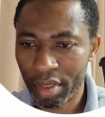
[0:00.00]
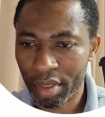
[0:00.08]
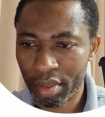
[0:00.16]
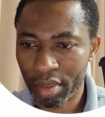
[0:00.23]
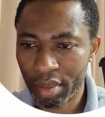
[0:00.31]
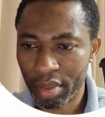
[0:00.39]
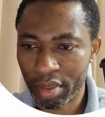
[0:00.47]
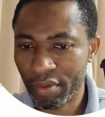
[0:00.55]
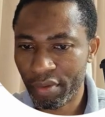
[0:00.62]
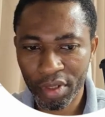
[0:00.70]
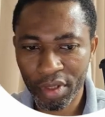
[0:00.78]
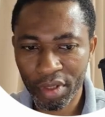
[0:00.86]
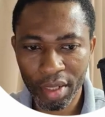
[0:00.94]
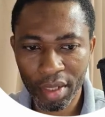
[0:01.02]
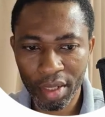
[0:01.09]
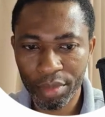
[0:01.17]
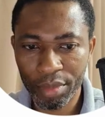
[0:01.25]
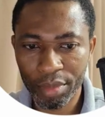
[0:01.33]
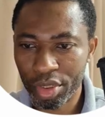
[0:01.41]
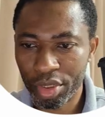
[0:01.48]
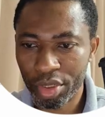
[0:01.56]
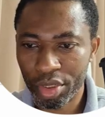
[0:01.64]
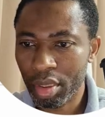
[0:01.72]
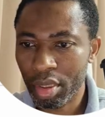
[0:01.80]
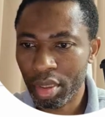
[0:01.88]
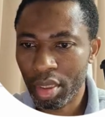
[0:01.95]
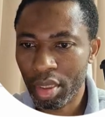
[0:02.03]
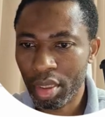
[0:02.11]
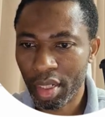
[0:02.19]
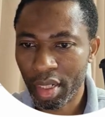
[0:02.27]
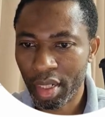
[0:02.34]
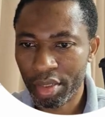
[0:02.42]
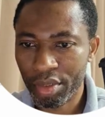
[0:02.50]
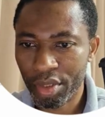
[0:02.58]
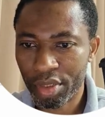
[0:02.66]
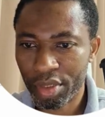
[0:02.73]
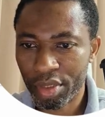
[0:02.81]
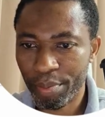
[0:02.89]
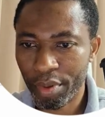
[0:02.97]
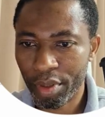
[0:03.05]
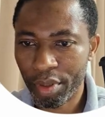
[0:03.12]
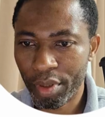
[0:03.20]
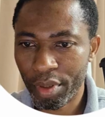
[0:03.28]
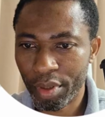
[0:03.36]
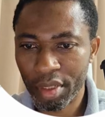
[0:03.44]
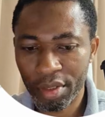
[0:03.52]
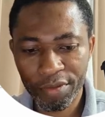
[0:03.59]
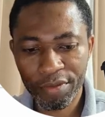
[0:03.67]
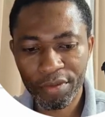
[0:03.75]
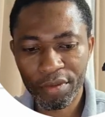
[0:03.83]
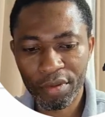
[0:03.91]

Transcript: Sorry for that omission. Just import diff.